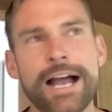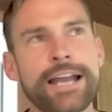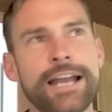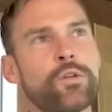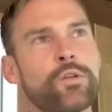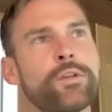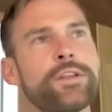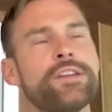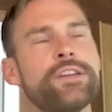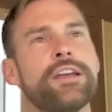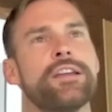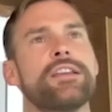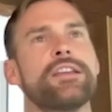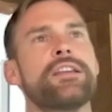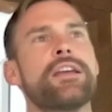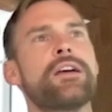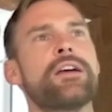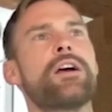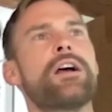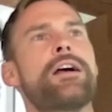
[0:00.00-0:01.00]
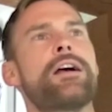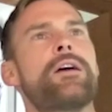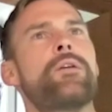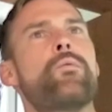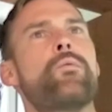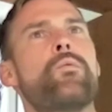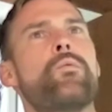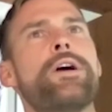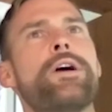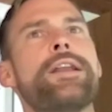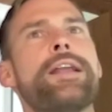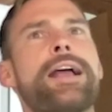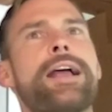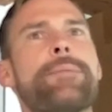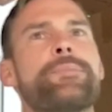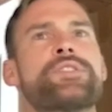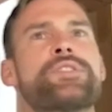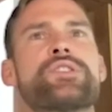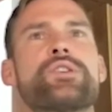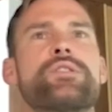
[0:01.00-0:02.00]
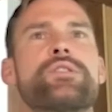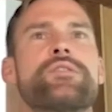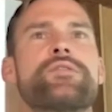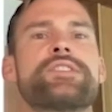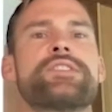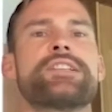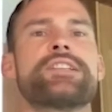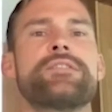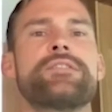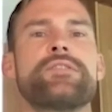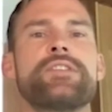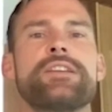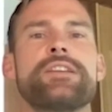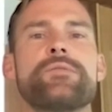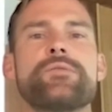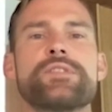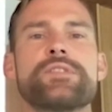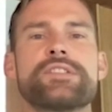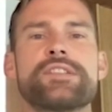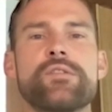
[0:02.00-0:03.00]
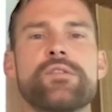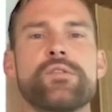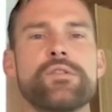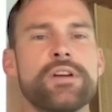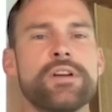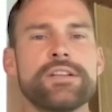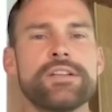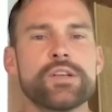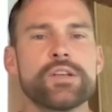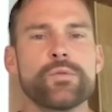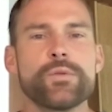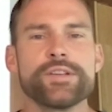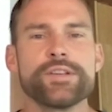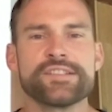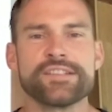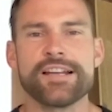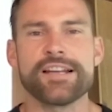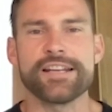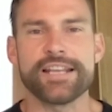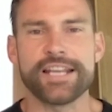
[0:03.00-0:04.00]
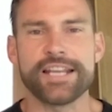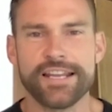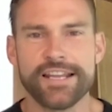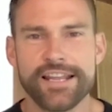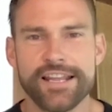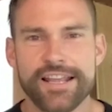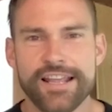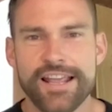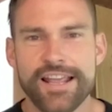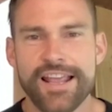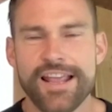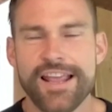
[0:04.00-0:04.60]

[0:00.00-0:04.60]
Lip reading: only done one episode of TV. It's Always Sunny. Right.